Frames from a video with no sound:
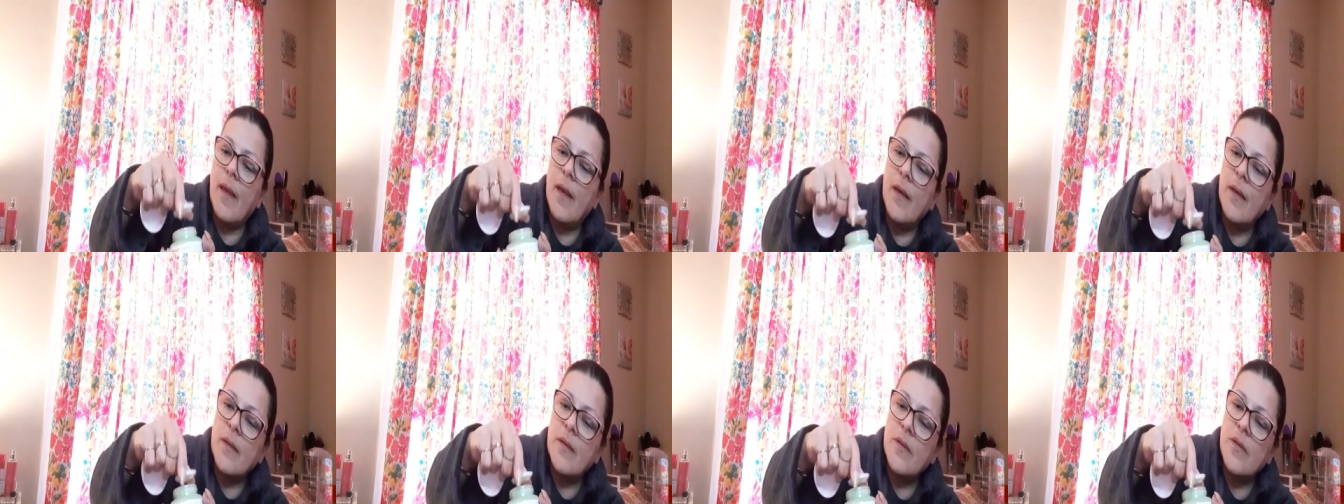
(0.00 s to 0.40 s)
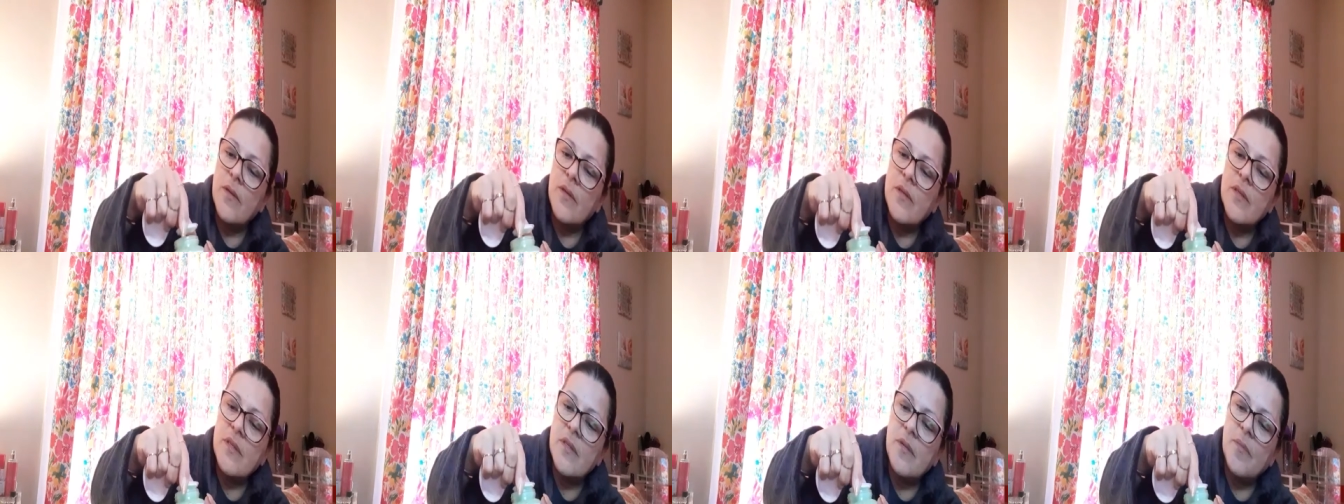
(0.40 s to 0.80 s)
Okay, so
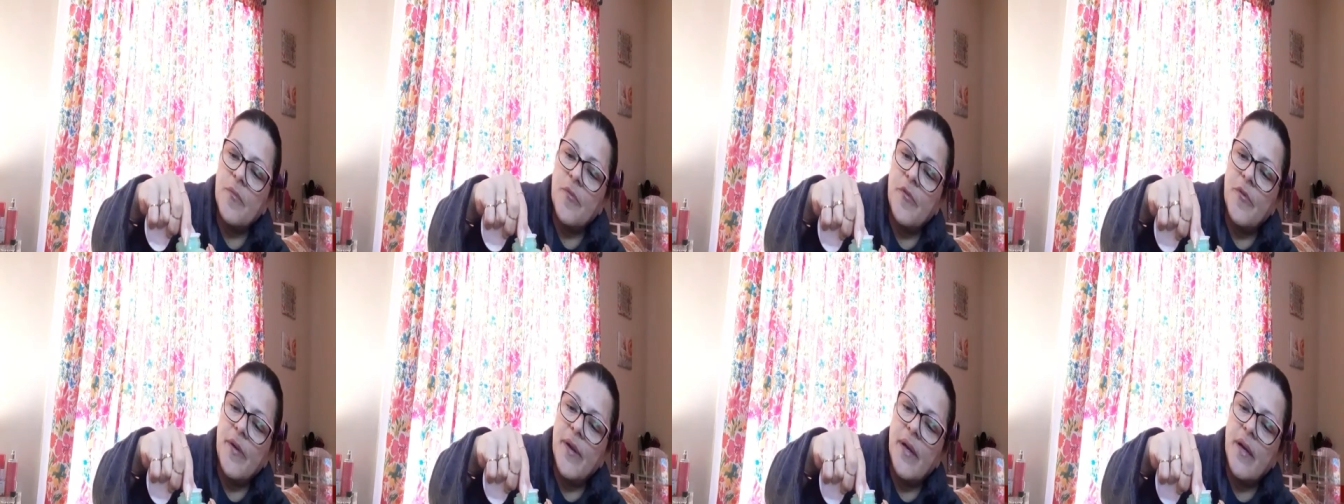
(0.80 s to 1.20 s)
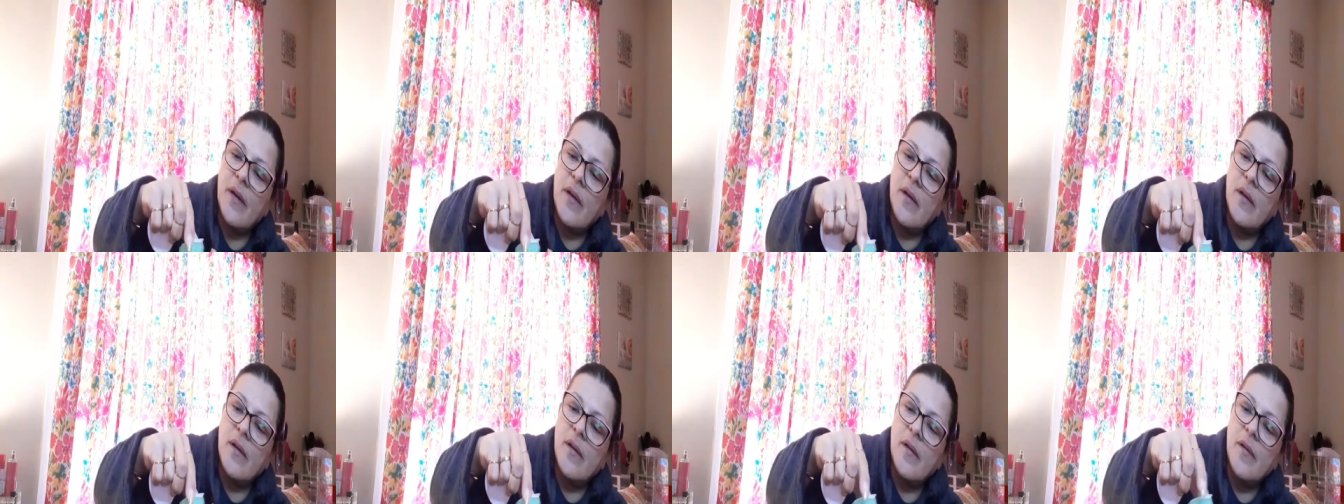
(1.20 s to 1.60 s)
there's the
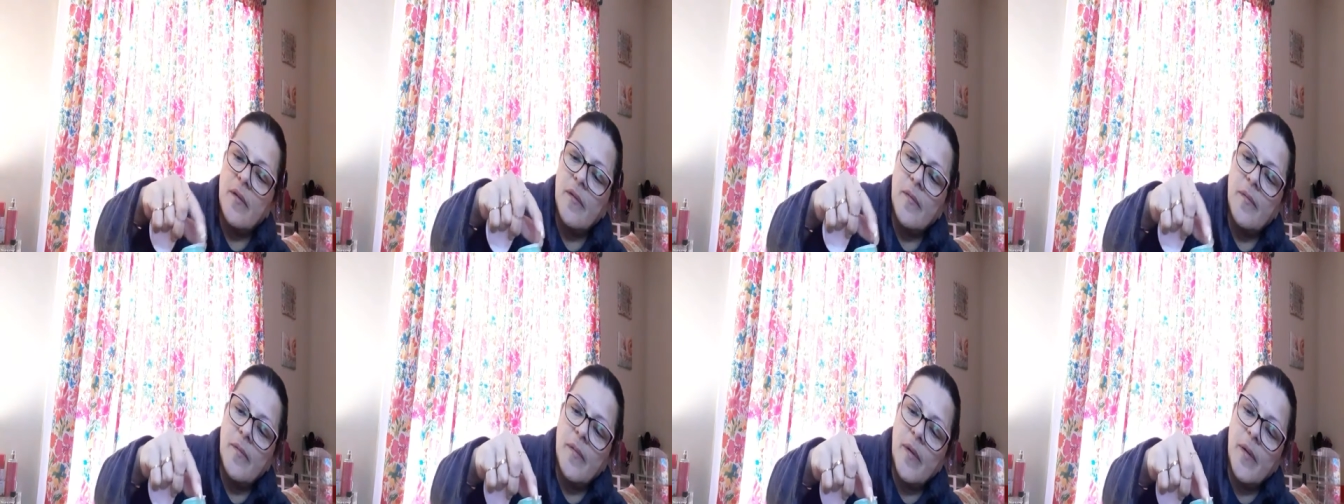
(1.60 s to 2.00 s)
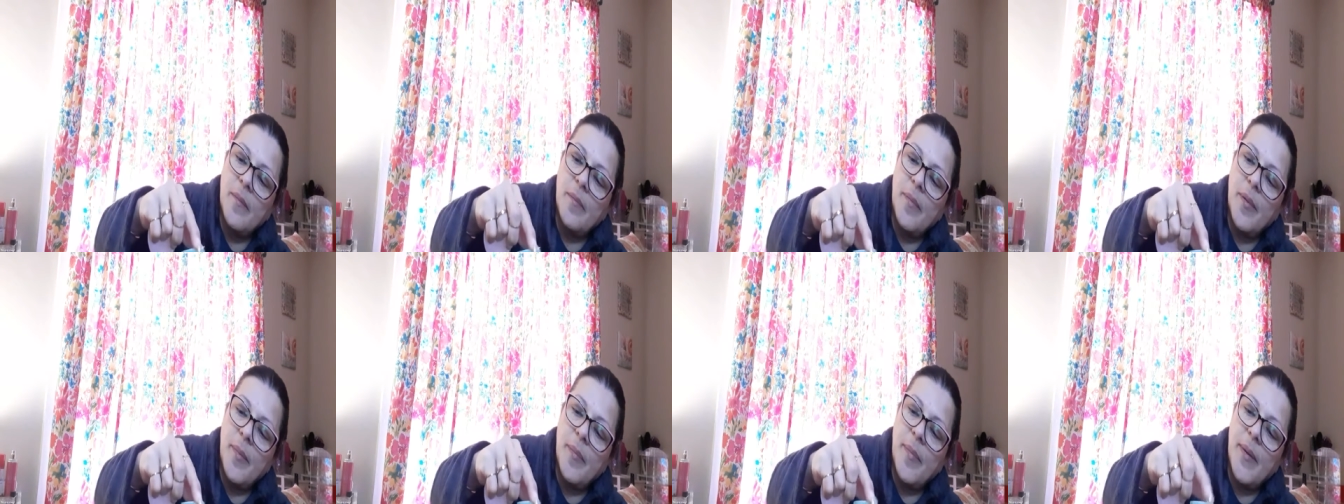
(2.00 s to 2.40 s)
moringa
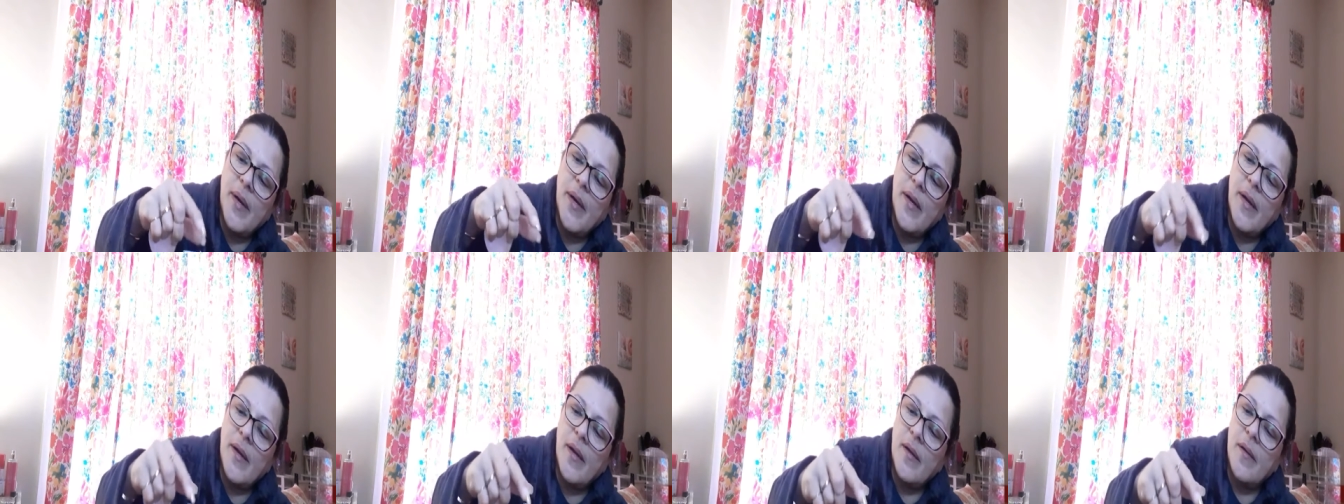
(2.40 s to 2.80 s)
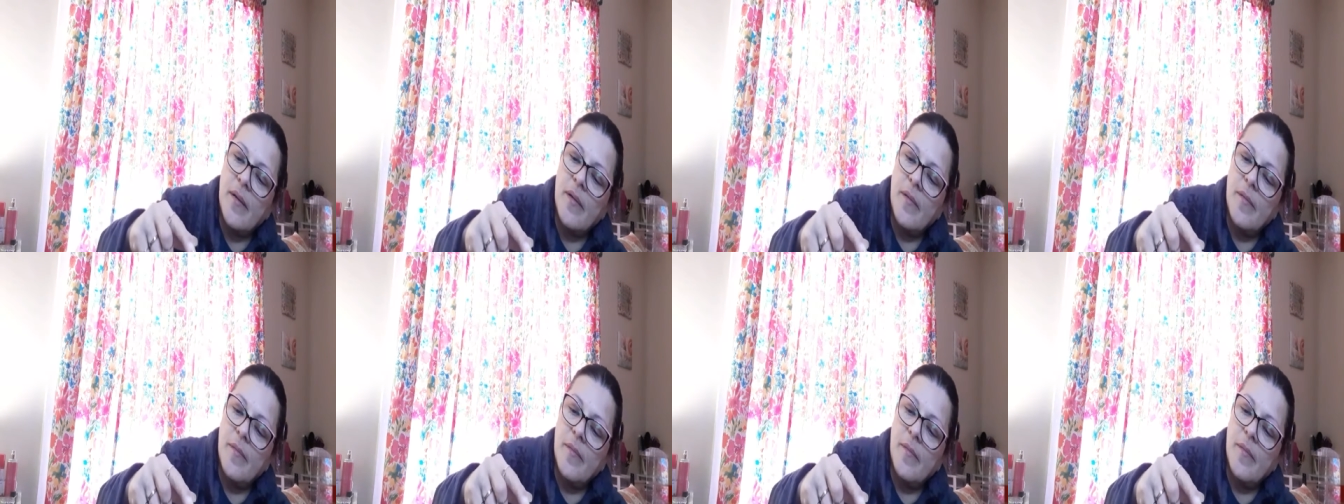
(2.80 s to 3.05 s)
and papaya.